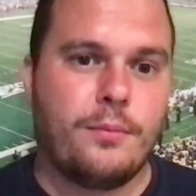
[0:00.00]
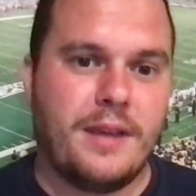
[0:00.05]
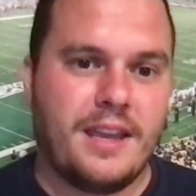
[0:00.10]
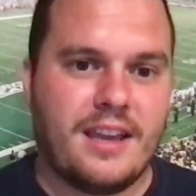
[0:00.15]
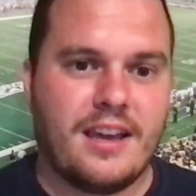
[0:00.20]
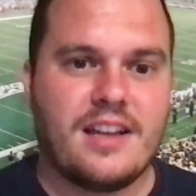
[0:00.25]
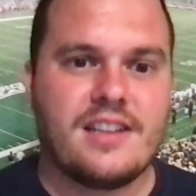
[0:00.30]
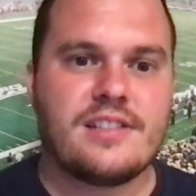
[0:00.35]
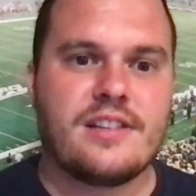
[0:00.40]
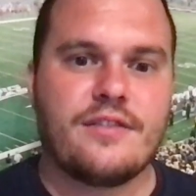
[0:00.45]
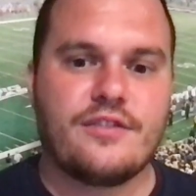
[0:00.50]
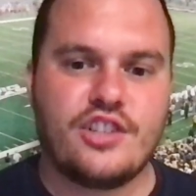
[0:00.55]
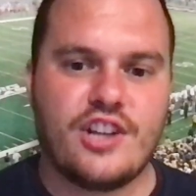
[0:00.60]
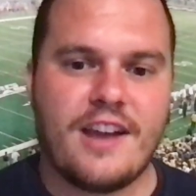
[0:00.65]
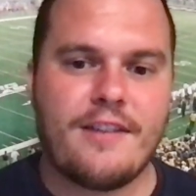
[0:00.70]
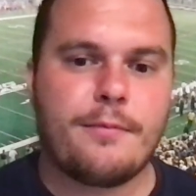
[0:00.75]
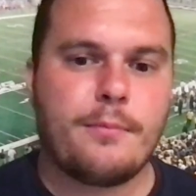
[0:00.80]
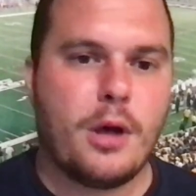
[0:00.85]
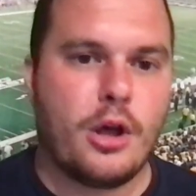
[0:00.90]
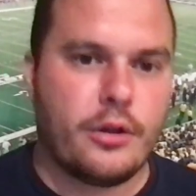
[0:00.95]
because of
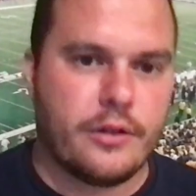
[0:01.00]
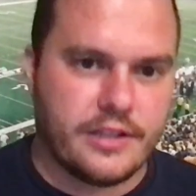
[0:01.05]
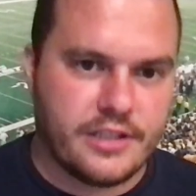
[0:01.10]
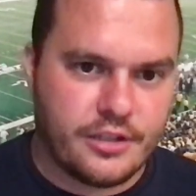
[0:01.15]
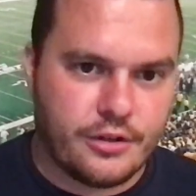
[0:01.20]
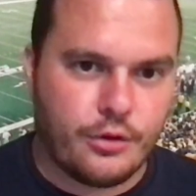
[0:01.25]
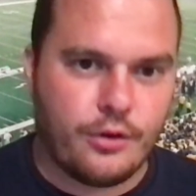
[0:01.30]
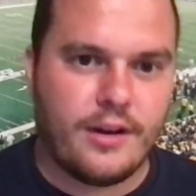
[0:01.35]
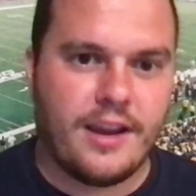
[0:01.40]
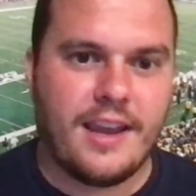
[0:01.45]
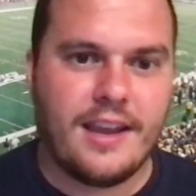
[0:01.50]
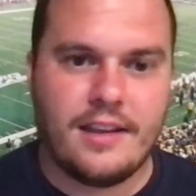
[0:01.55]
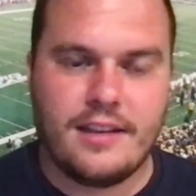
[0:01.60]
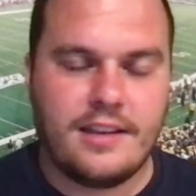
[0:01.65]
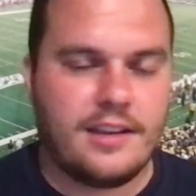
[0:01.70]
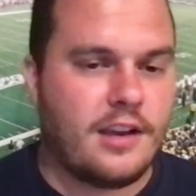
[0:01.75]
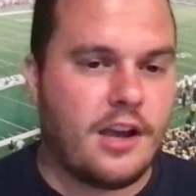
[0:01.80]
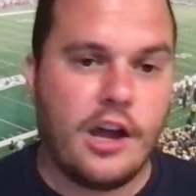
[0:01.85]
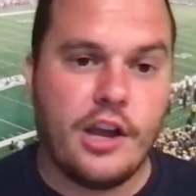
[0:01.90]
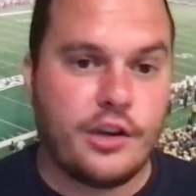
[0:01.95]
Jeff Mullen's
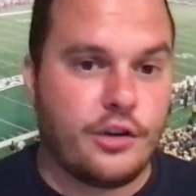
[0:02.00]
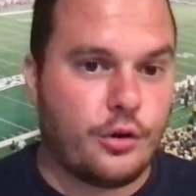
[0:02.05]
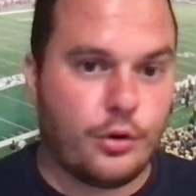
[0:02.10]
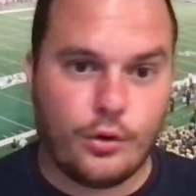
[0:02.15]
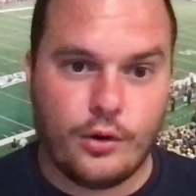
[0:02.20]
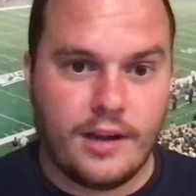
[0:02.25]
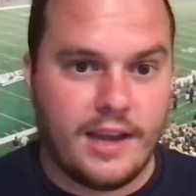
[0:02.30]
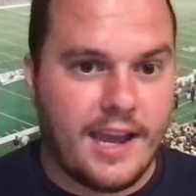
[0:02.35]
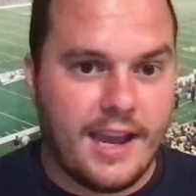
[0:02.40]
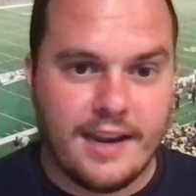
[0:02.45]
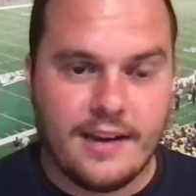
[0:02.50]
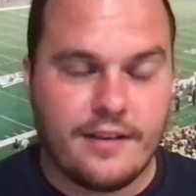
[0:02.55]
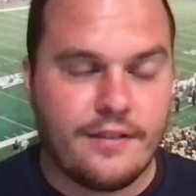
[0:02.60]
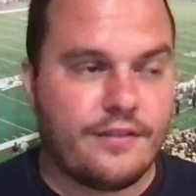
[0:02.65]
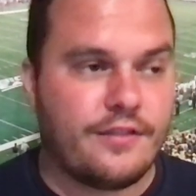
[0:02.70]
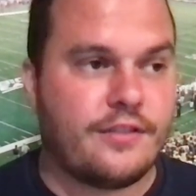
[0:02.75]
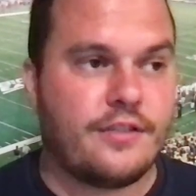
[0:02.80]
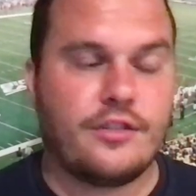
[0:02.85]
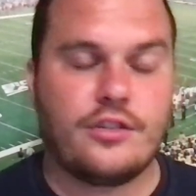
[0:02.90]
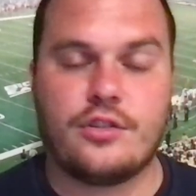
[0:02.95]

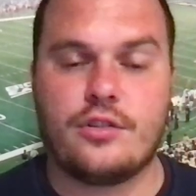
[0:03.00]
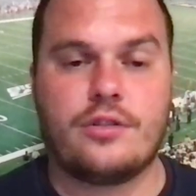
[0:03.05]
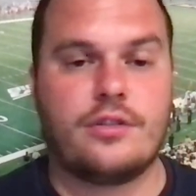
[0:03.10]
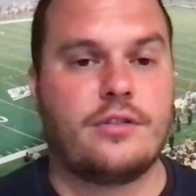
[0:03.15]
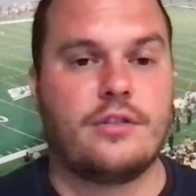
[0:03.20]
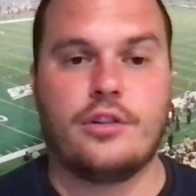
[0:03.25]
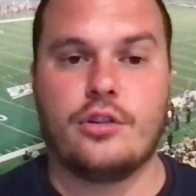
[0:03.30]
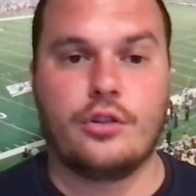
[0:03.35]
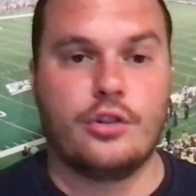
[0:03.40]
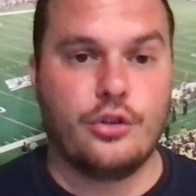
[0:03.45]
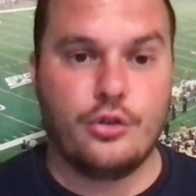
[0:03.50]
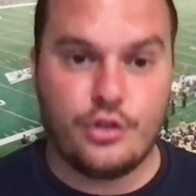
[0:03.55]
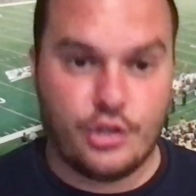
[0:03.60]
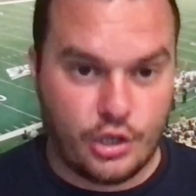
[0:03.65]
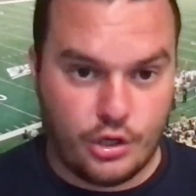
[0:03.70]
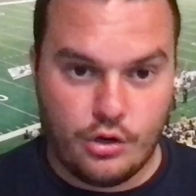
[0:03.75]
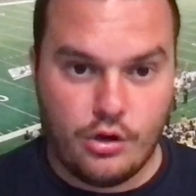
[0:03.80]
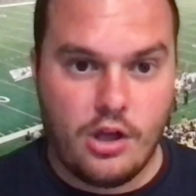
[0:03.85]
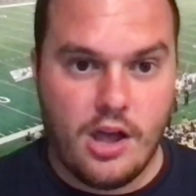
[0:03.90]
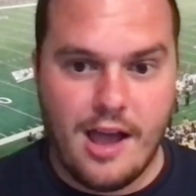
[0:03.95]
uncreative,
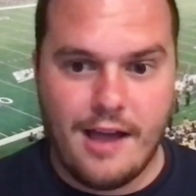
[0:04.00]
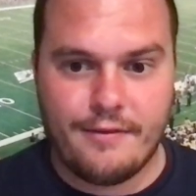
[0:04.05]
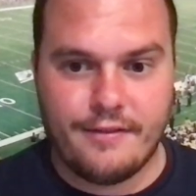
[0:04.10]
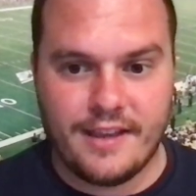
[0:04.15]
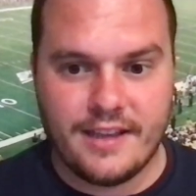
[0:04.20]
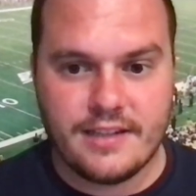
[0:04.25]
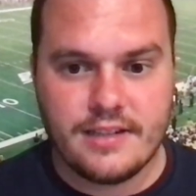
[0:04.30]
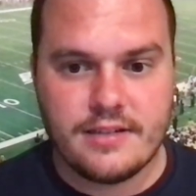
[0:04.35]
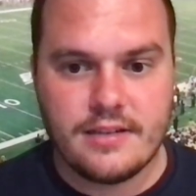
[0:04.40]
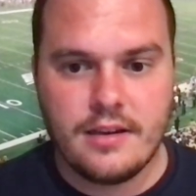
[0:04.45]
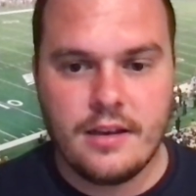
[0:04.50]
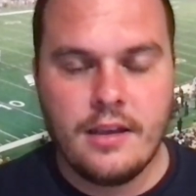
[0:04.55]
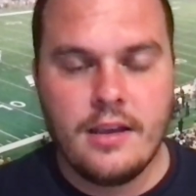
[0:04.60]
delusional offense.